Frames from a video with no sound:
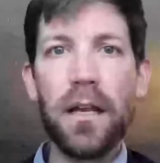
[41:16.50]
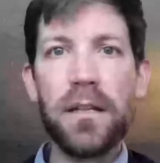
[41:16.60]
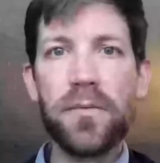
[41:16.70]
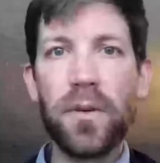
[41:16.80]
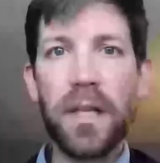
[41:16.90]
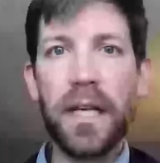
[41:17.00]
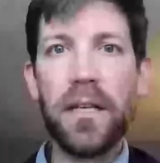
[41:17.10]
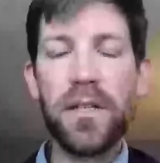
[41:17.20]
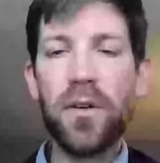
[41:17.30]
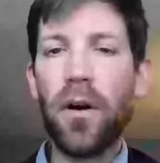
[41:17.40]

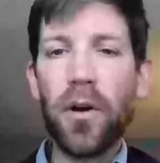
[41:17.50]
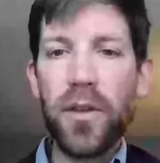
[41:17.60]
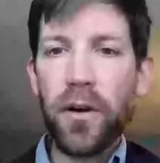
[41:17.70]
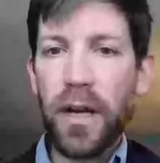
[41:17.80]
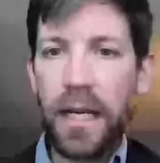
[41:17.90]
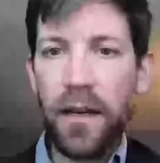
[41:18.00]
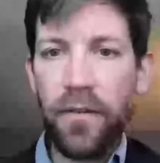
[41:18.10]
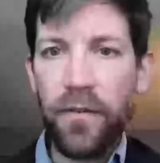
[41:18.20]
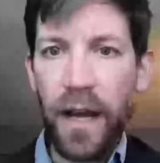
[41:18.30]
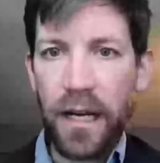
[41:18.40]
related to, are there any
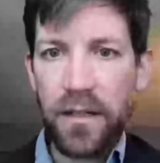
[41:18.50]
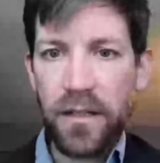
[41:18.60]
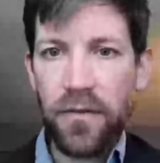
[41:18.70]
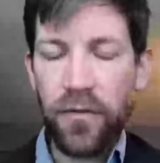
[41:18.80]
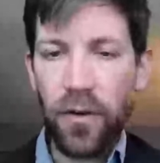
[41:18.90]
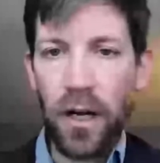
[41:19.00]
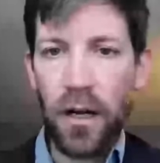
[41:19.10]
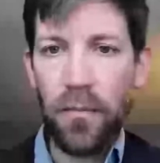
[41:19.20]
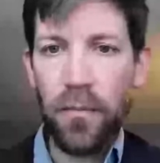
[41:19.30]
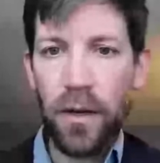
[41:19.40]
effects
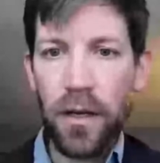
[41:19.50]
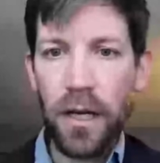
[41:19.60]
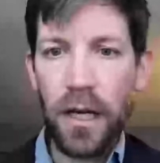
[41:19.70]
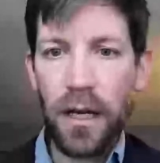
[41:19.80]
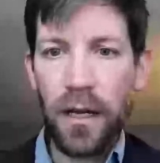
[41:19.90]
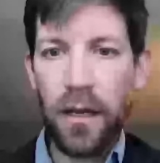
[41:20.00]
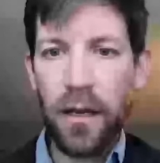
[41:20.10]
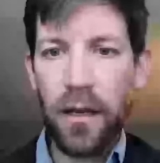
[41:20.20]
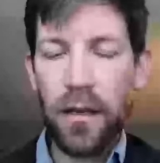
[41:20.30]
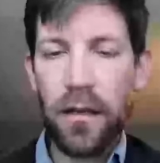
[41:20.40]
from
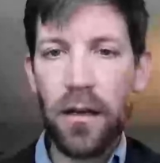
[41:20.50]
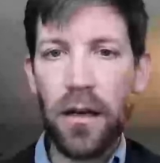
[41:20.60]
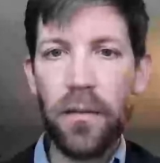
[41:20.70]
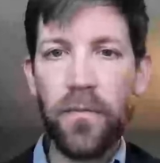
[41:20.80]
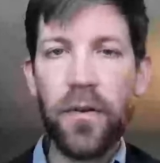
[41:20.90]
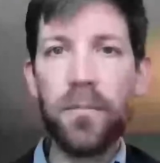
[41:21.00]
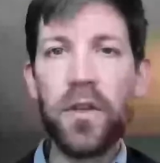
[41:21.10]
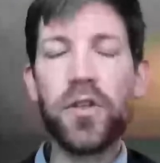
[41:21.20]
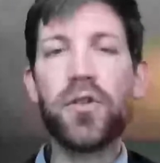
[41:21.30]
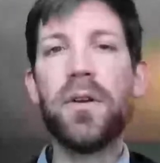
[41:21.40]

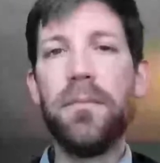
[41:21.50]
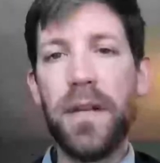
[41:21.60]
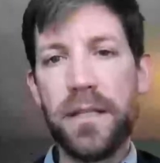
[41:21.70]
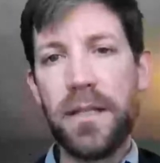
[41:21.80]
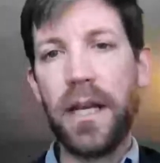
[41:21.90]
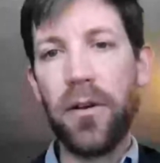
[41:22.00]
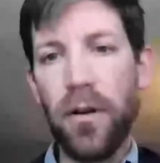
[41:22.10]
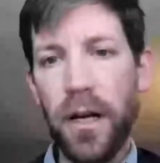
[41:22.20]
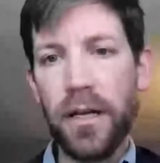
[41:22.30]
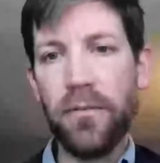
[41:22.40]
the treatments that
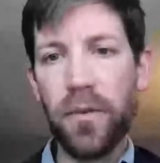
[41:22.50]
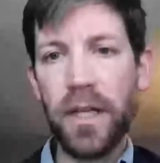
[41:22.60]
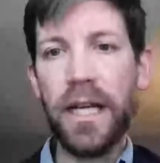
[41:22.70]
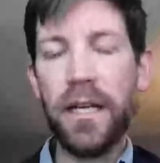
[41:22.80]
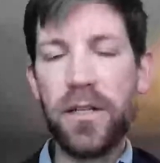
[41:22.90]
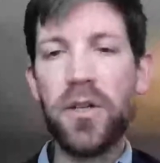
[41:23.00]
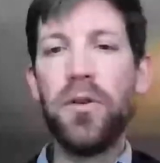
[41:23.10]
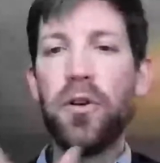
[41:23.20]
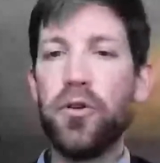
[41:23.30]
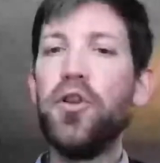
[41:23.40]
you're on related to
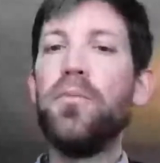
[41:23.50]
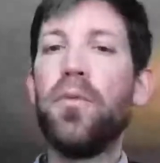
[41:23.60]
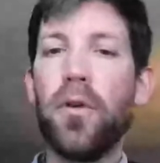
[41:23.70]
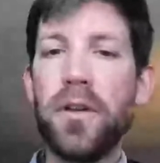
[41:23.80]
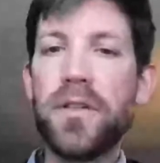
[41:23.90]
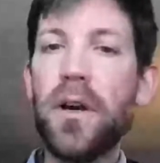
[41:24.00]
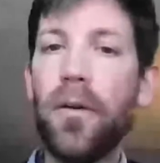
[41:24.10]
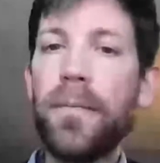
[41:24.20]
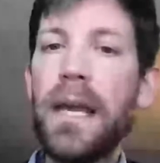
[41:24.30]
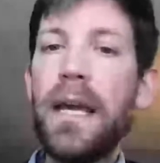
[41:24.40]
your newborn?
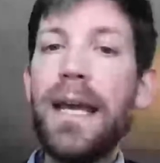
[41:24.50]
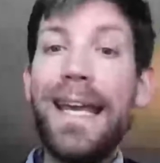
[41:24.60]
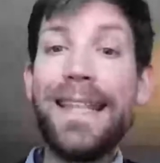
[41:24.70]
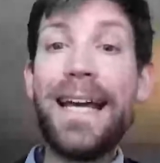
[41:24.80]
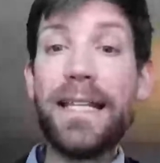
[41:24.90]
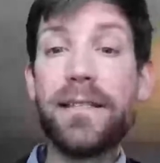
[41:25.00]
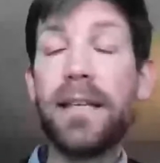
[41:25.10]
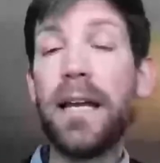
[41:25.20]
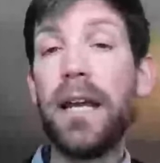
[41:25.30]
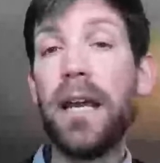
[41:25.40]
So in that
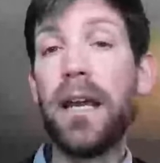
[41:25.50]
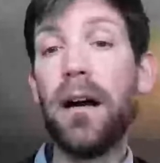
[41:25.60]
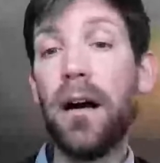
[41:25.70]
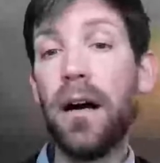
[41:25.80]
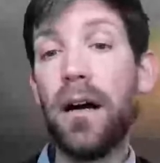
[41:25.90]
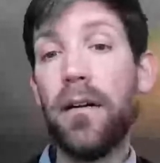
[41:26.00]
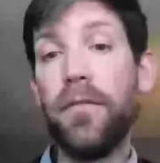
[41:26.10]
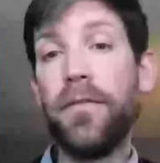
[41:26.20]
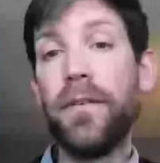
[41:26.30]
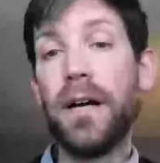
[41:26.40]
setting
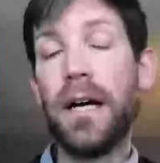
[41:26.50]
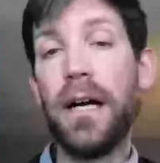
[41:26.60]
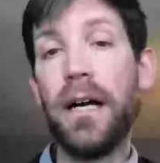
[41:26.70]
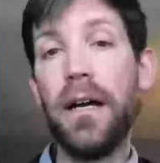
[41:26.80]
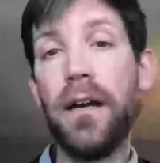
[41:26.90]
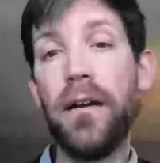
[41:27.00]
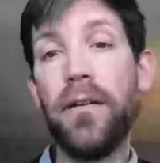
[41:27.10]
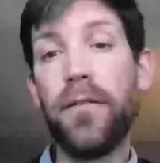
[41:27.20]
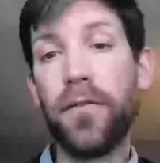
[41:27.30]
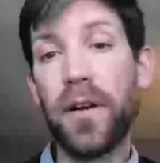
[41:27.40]
of,
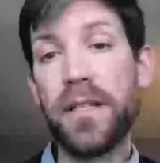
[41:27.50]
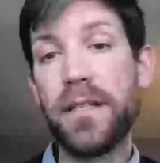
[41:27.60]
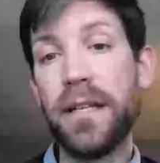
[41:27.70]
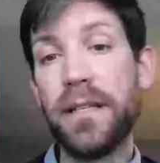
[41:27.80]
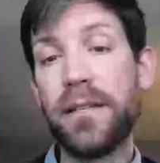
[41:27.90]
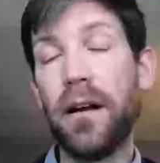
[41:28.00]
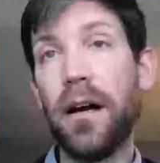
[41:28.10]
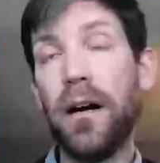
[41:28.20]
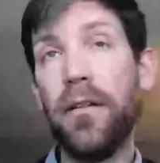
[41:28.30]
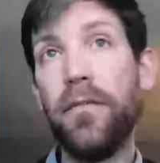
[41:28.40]
for instance,
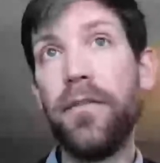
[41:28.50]
of